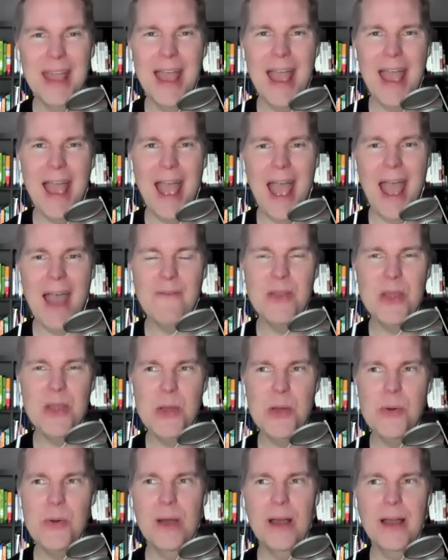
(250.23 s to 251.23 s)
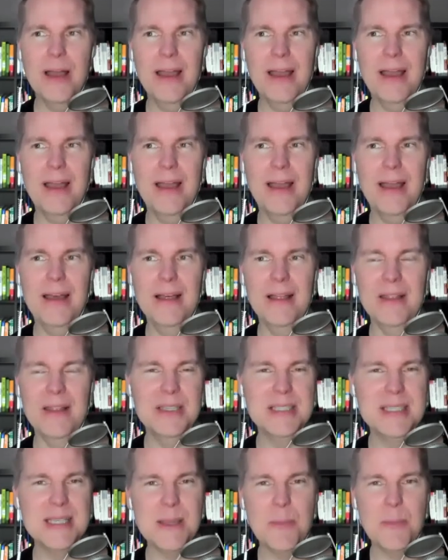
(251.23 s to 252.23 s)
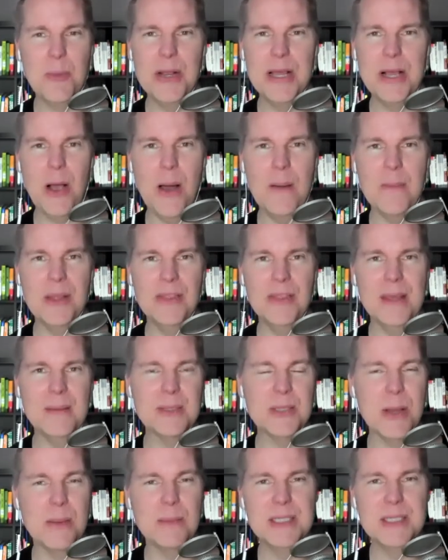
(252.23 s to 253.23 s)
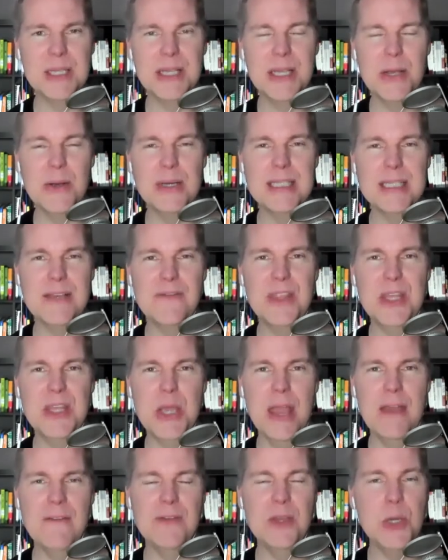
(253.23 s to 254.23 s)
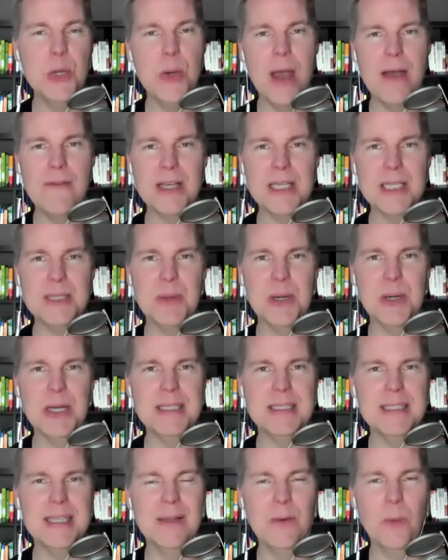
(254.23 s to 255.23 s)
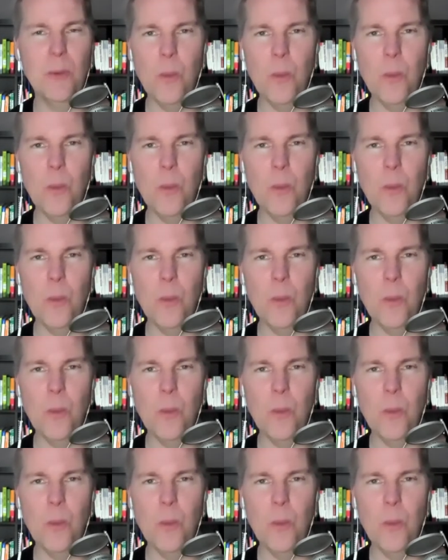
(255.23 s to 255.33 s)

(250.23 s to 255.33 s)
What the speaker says: Have you? This is a pretty common theme, so I'm curious if you have experienced it.